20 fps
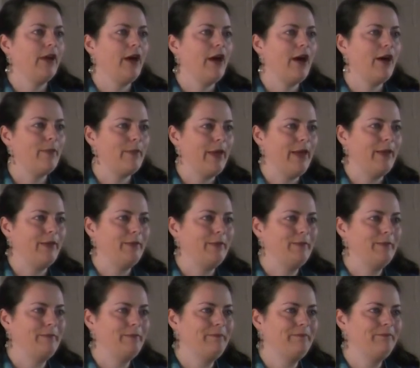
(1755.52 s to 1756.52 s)
Amen.
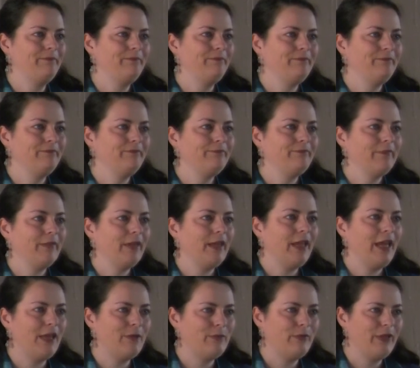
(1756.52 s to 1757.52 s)

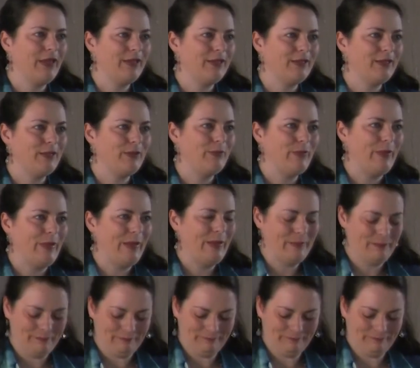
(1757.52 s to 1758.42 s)
And blessed be."